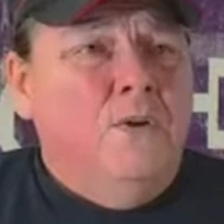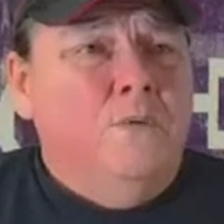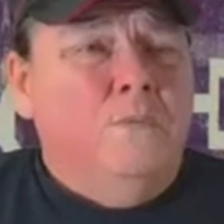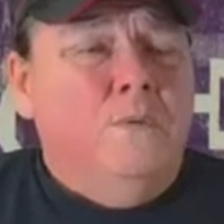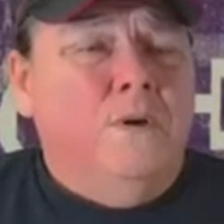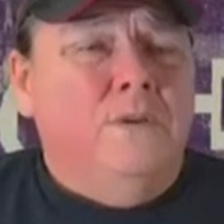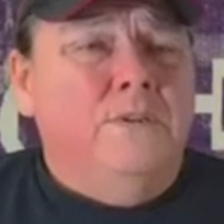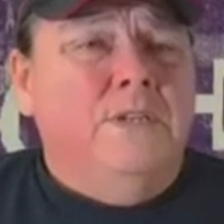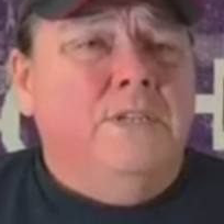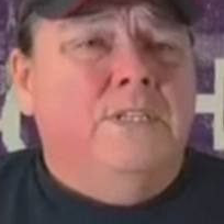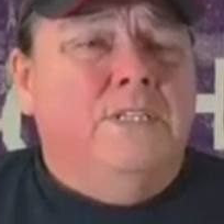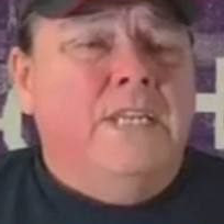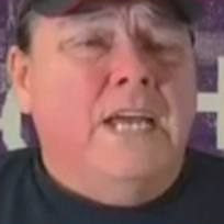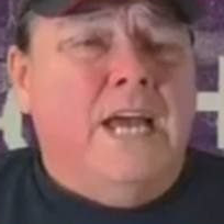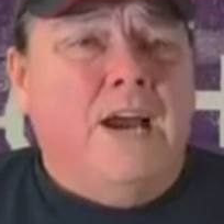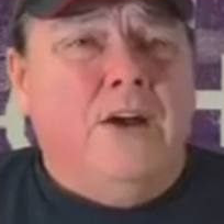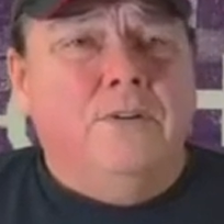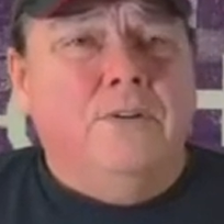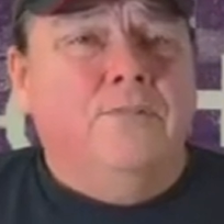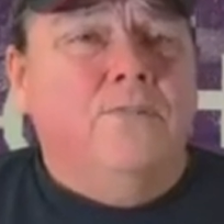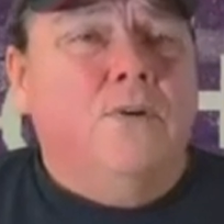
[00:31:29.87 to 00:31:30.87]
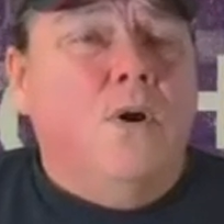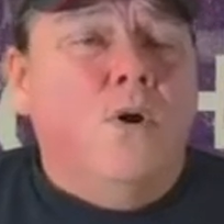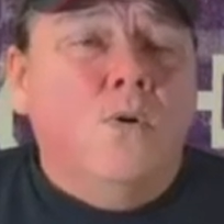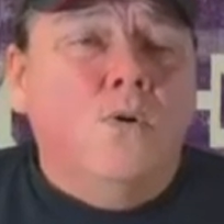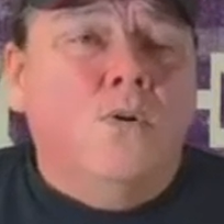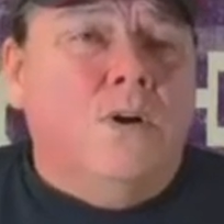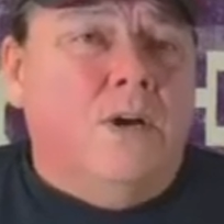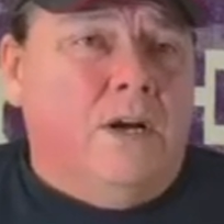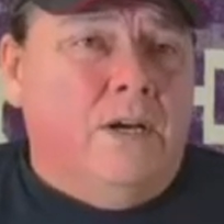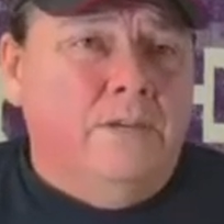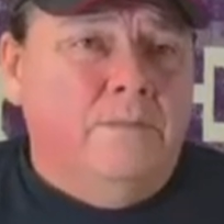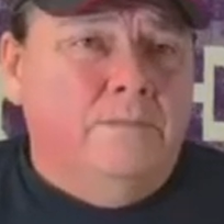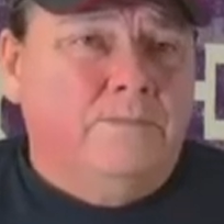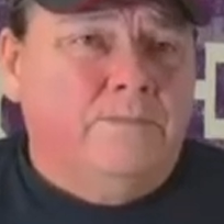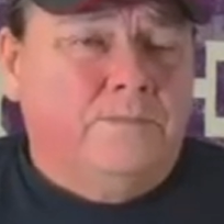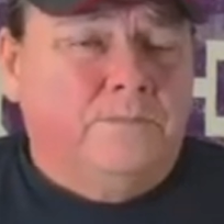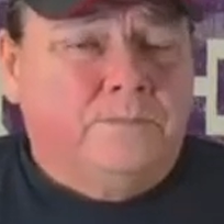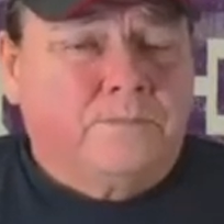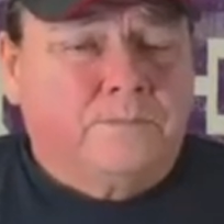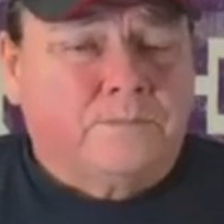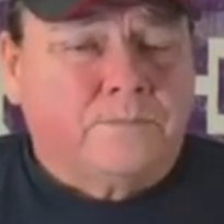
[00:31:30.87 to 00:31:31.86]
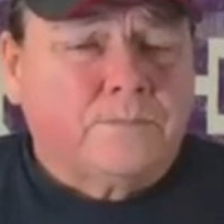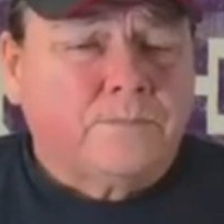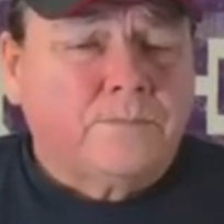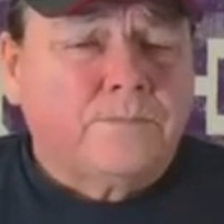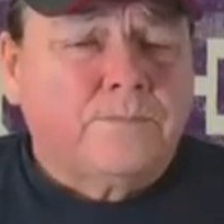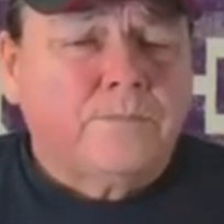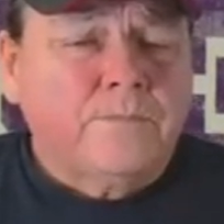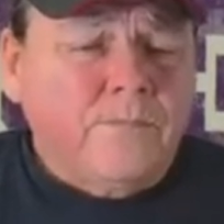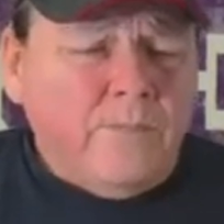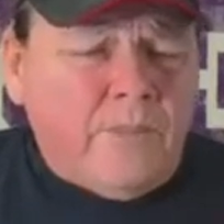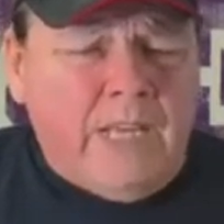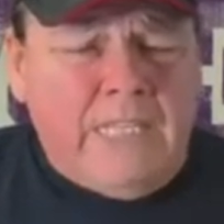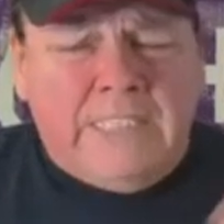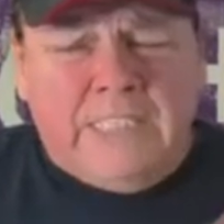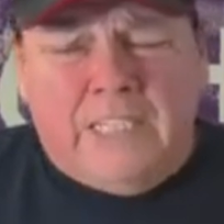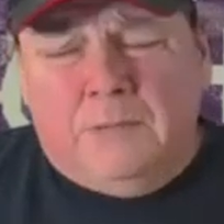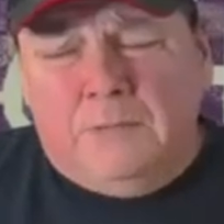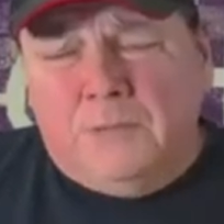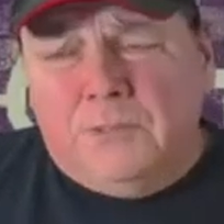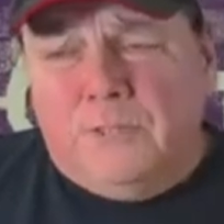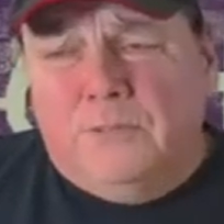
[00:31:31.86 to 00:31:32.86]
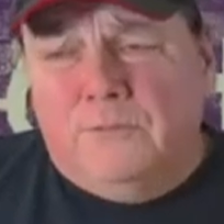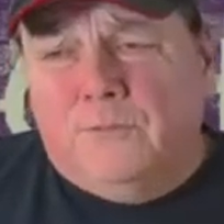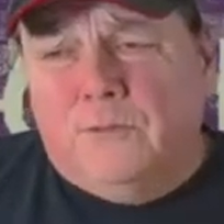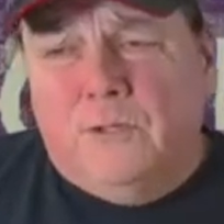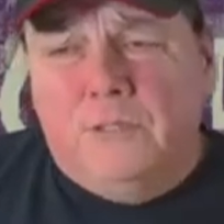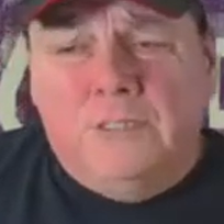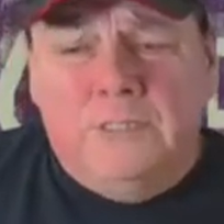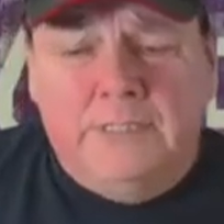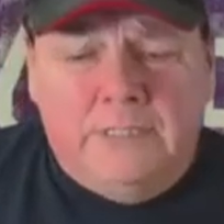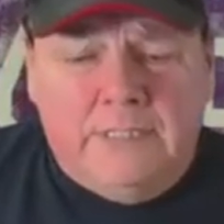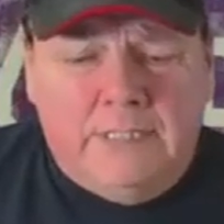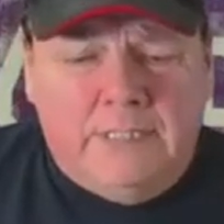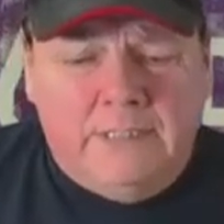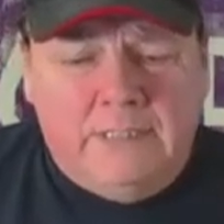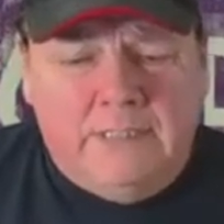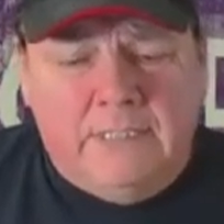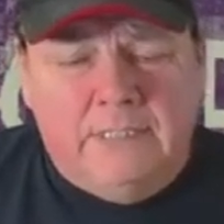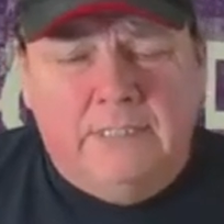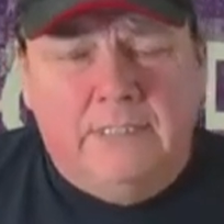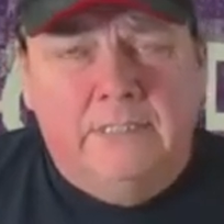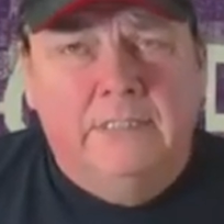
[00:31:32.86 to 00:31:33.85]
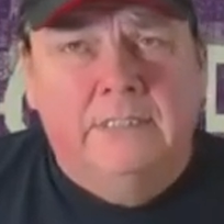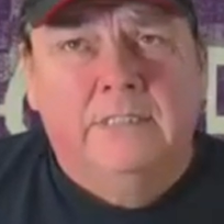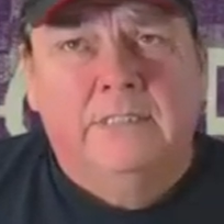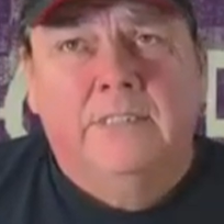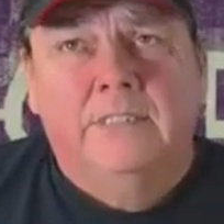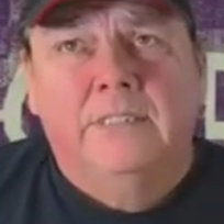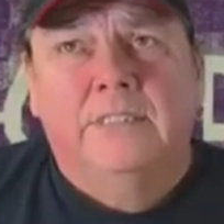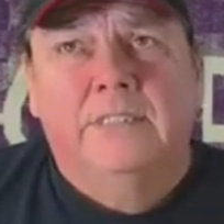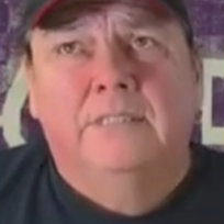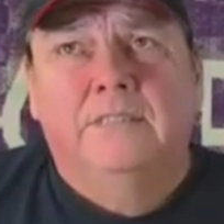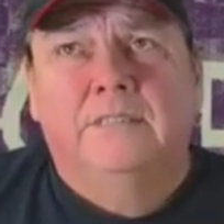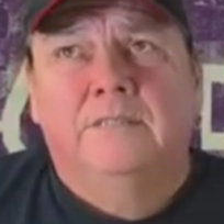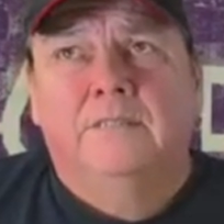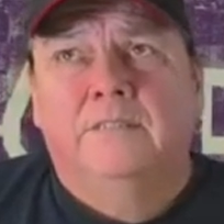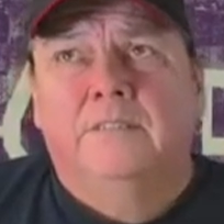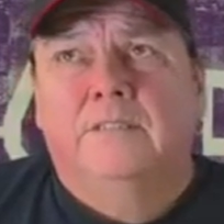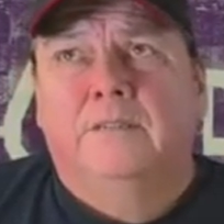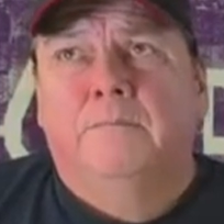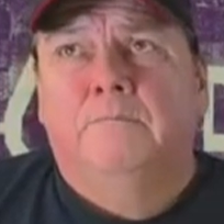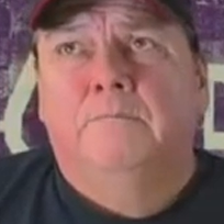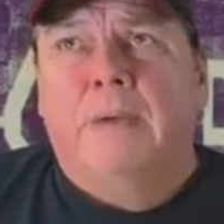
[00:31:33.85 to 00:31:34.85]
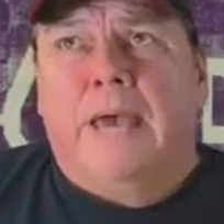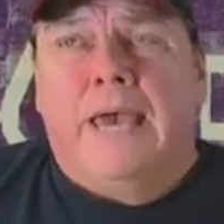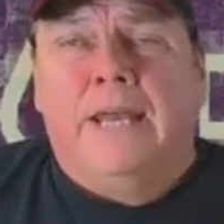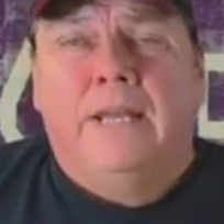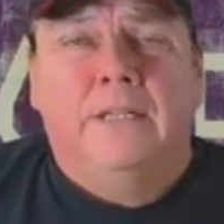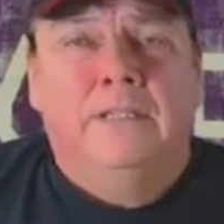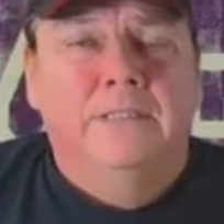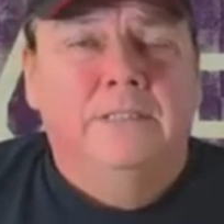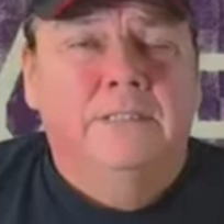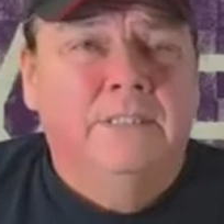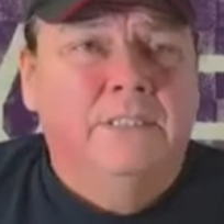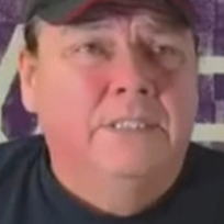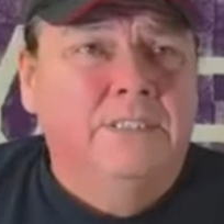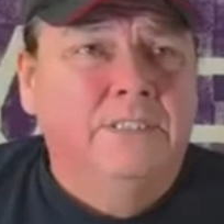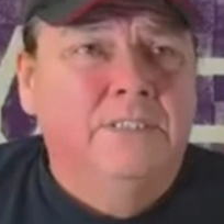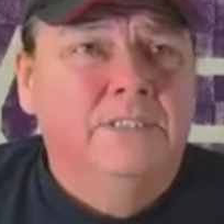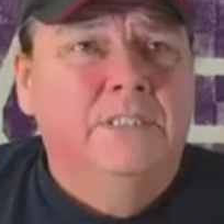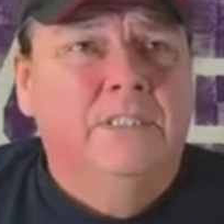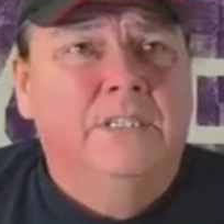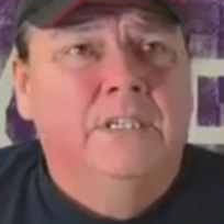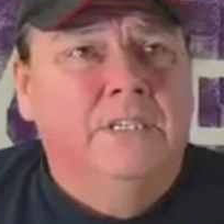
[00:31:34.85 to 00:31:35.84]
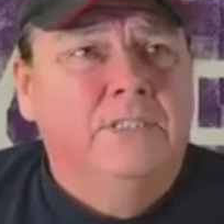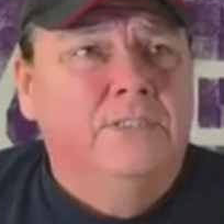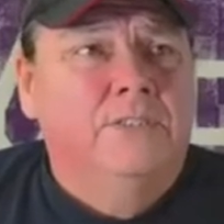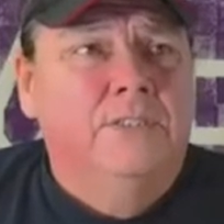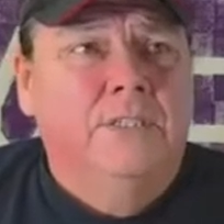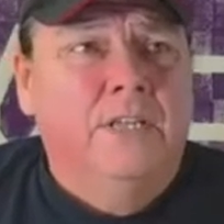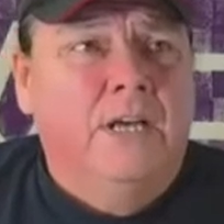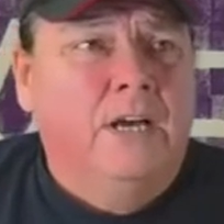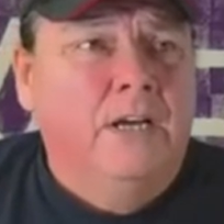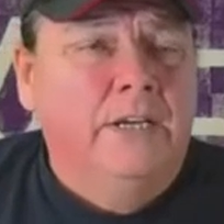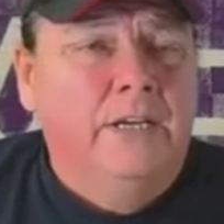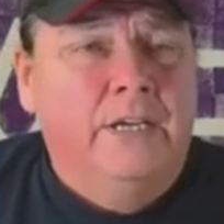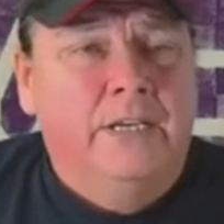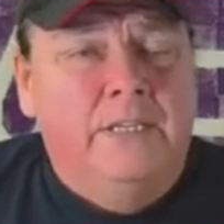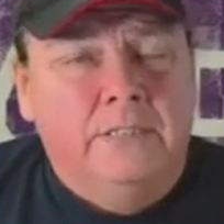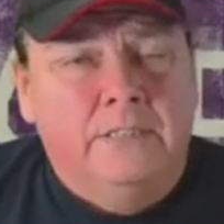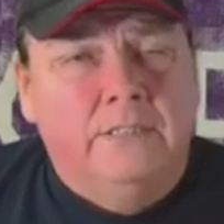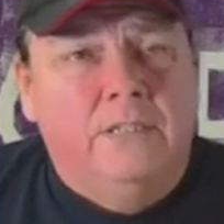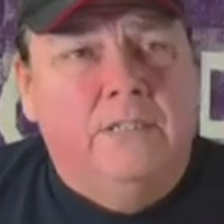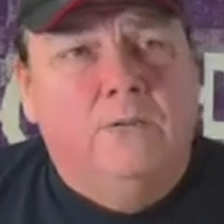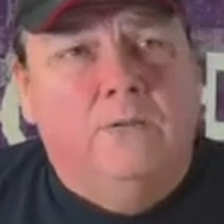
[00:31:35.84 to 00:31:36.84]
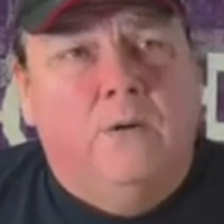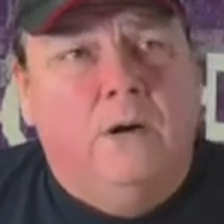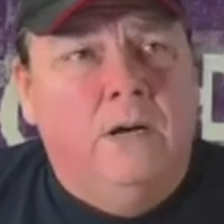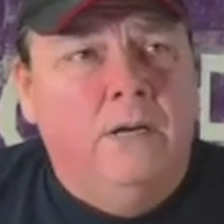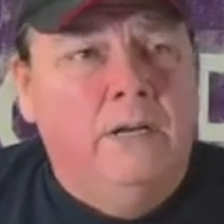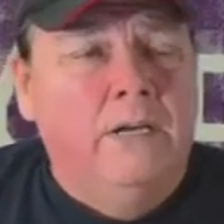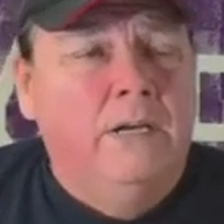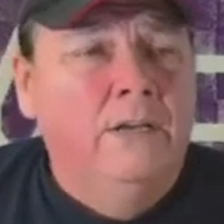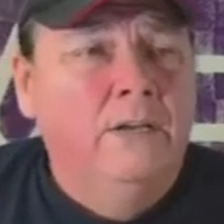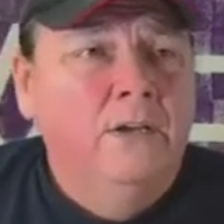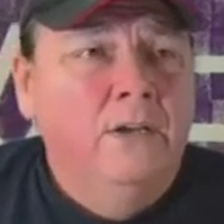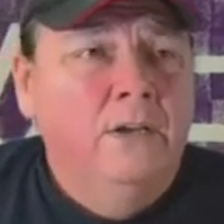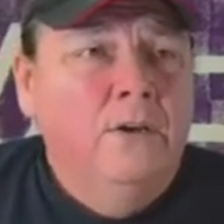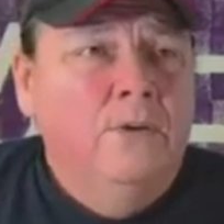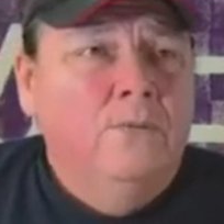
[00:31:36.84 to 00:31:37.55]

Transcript: Well, the town of Oka it's almost unfortunate that, that the the battle in Kanehsatake and Kahnawake